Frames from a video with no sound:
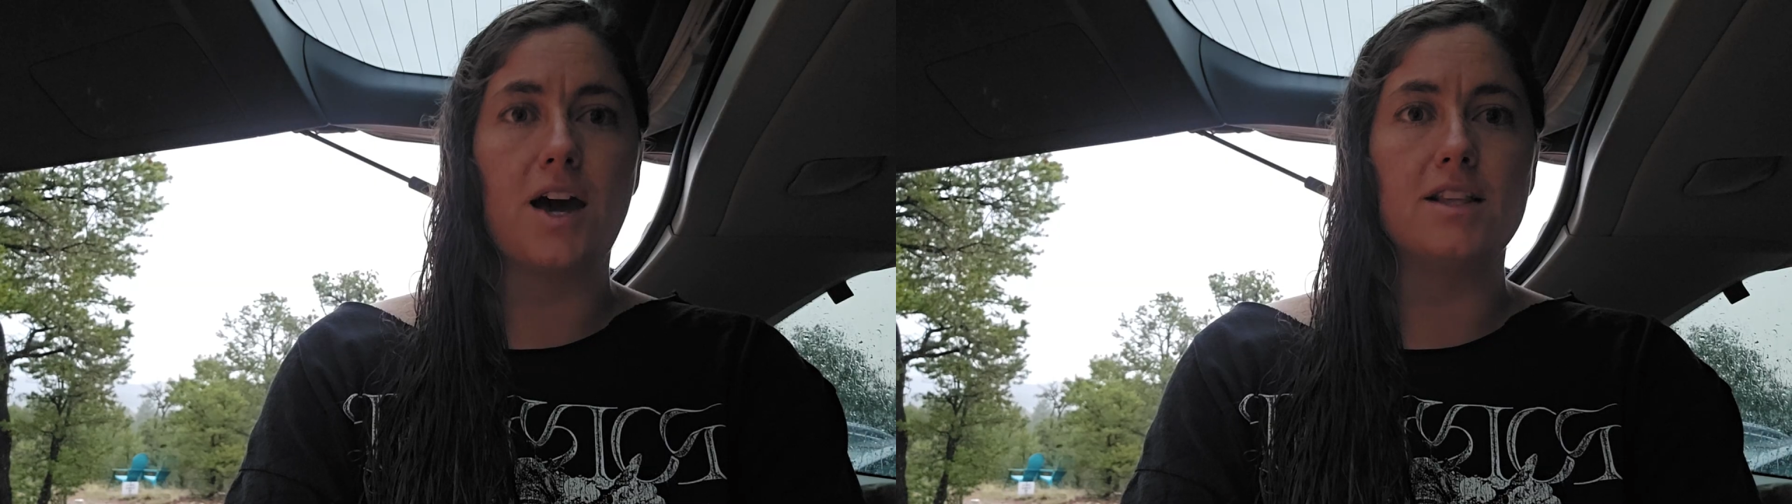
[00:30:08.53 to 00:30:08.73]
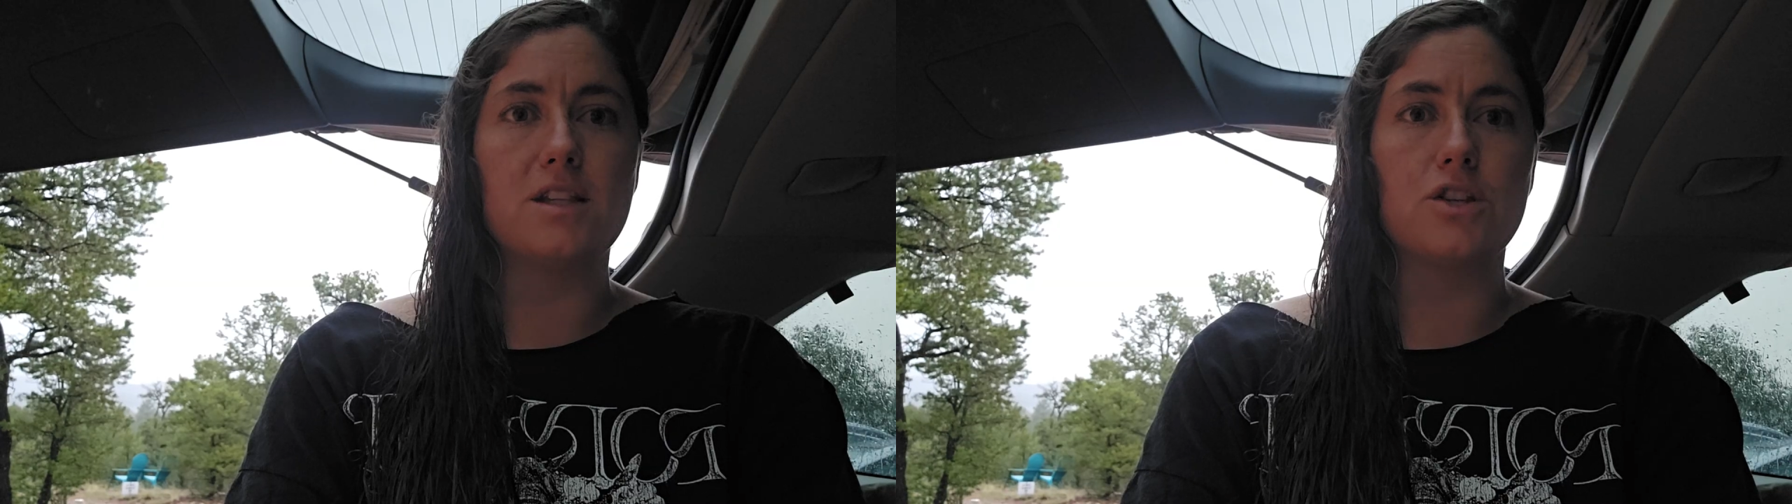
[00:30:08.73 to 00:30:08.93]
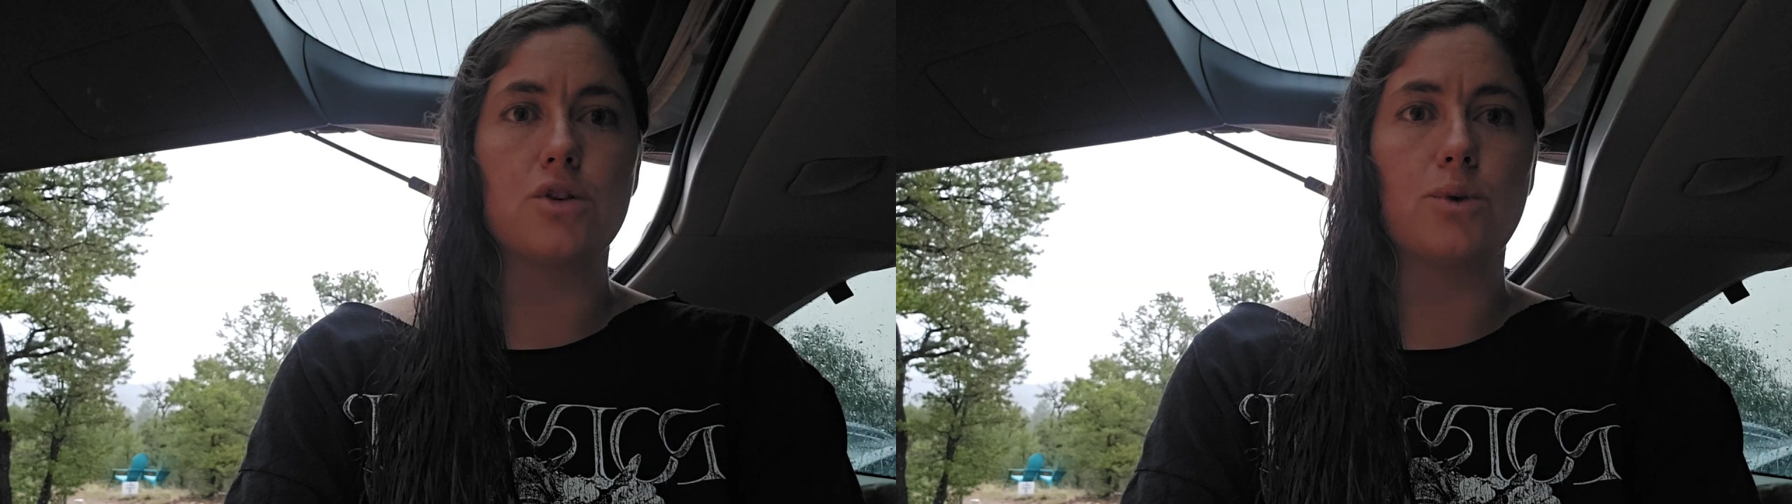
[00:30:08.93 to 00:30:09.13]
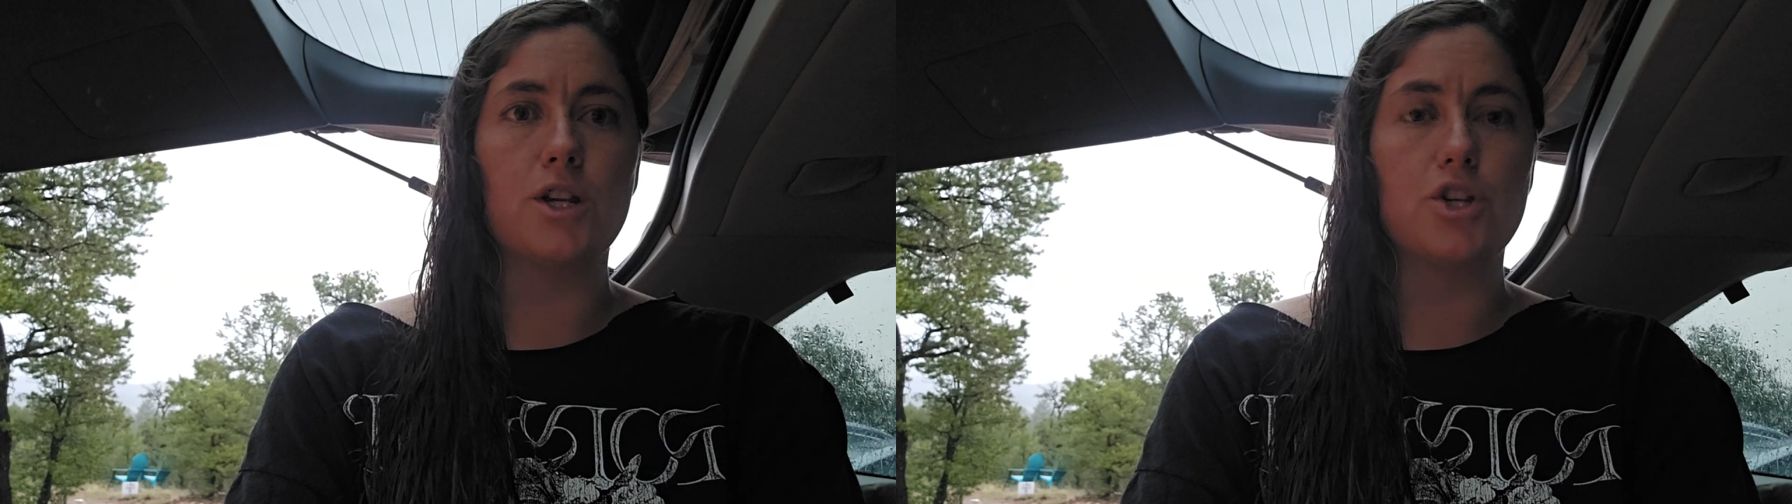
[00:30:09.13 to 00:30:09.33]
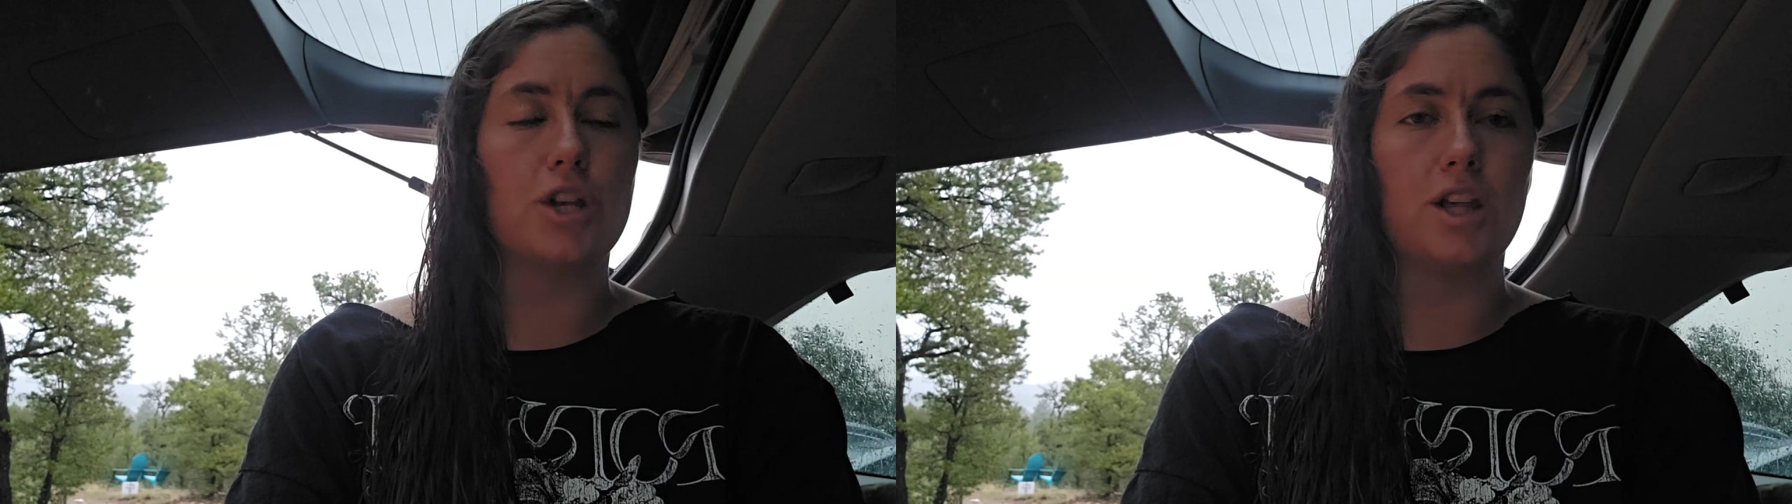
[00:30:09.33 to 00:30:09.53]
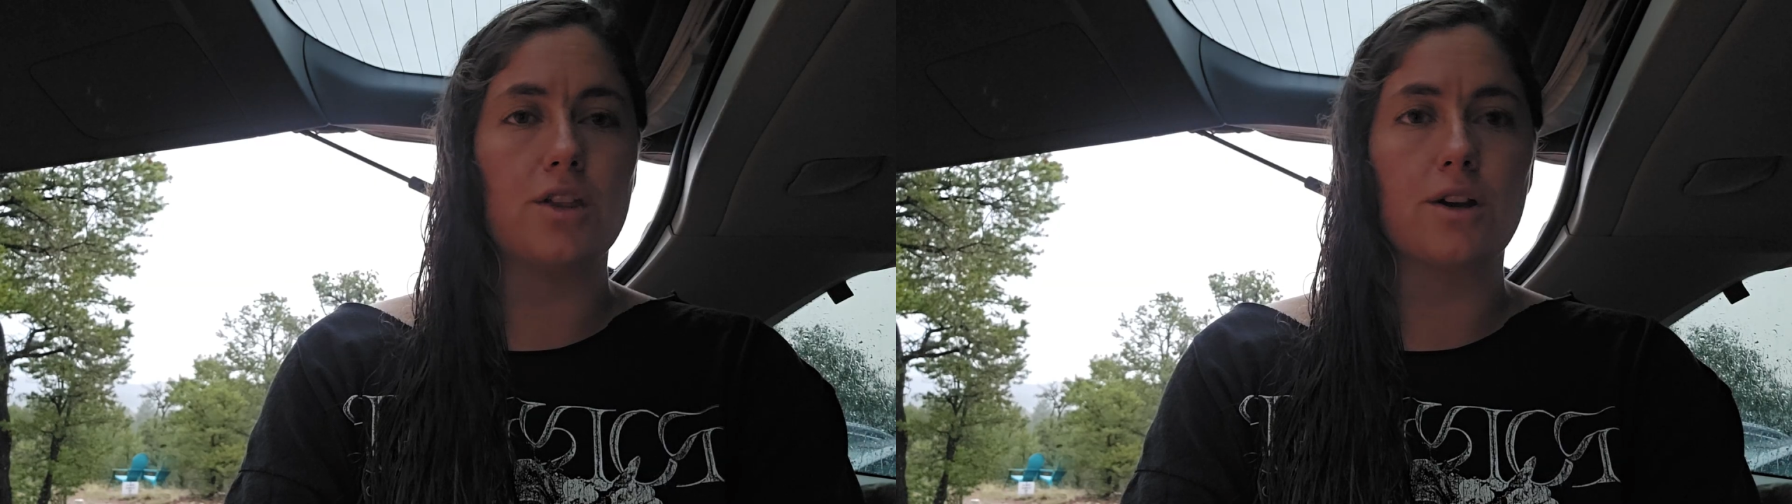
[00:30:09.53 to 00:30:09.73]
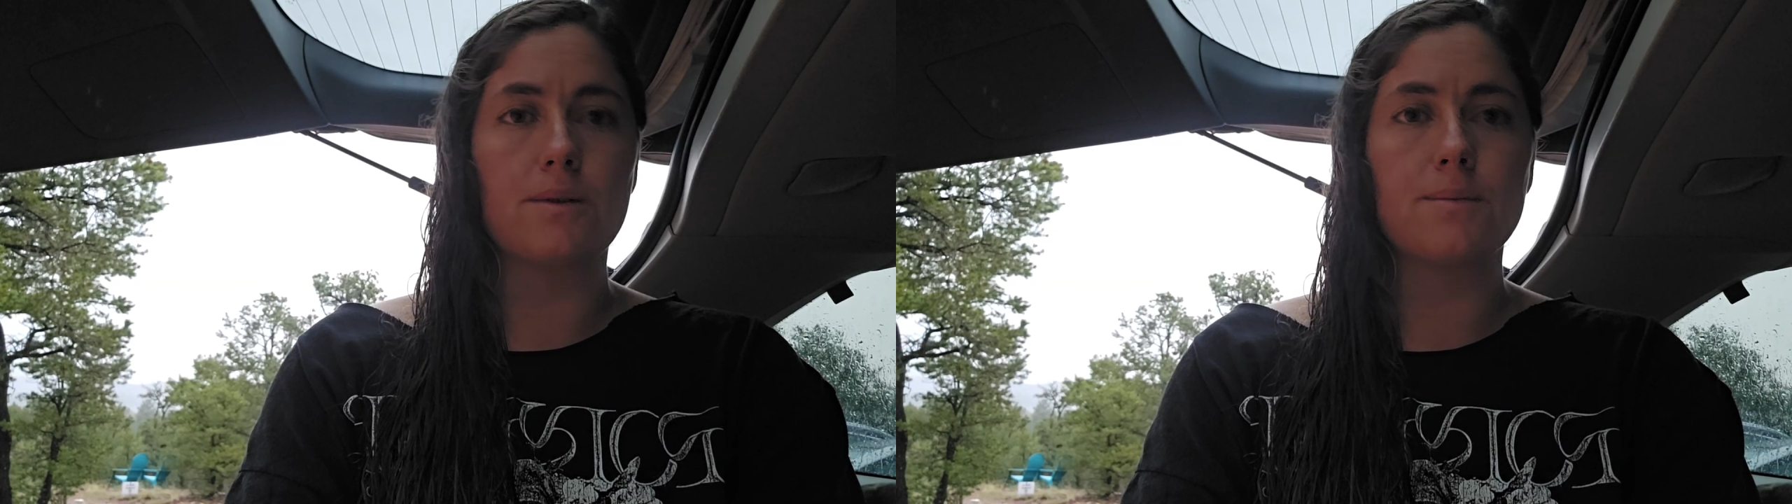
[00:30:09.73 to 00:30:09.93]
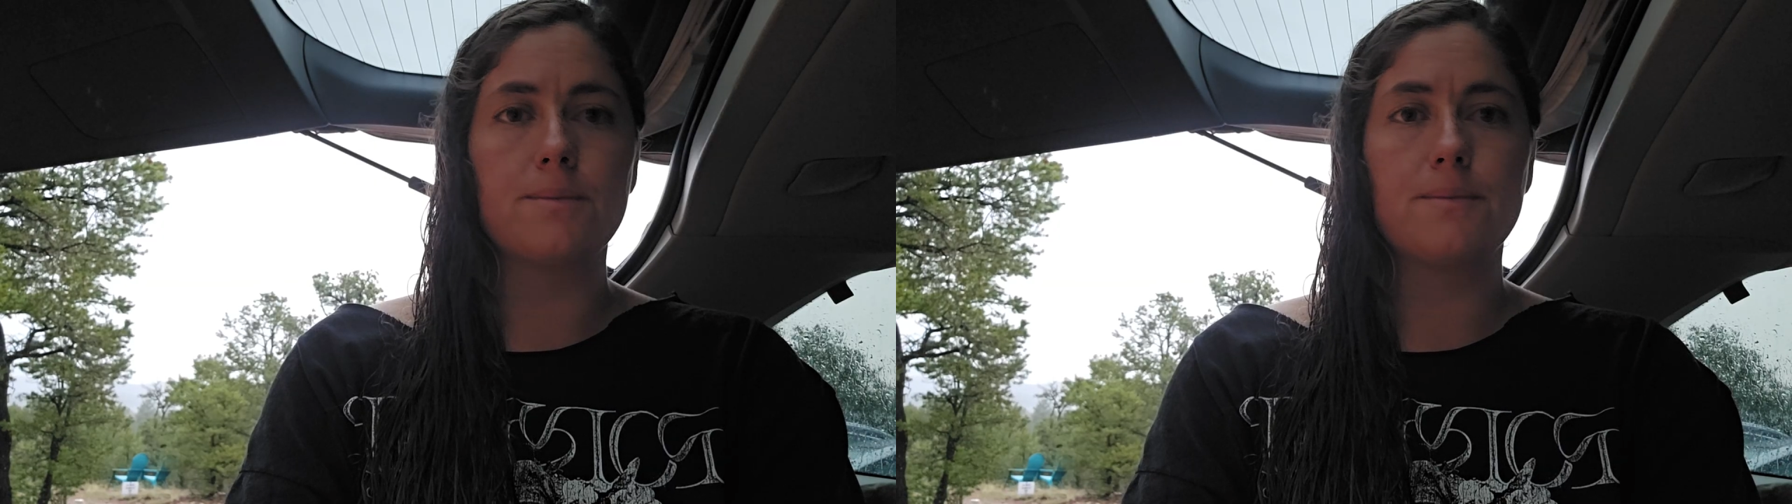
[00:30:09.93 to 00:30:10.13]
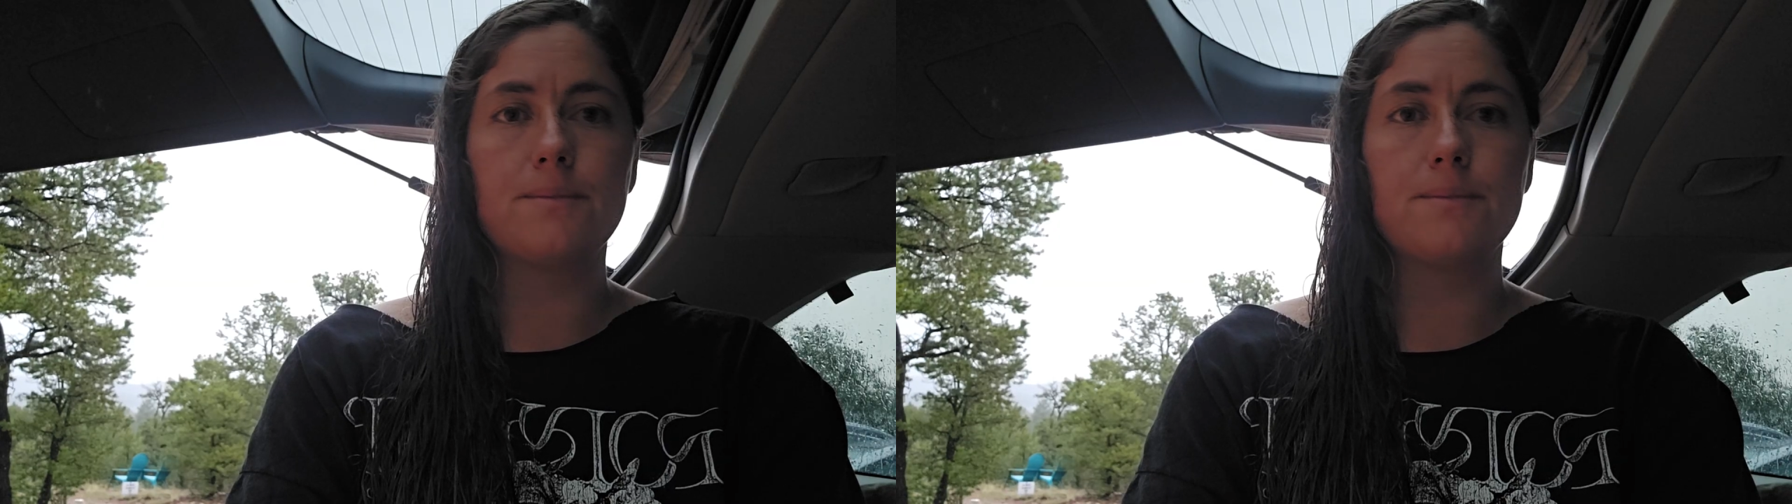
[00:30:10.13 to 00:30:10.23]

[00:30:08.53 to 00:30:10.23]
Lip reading: that situation either.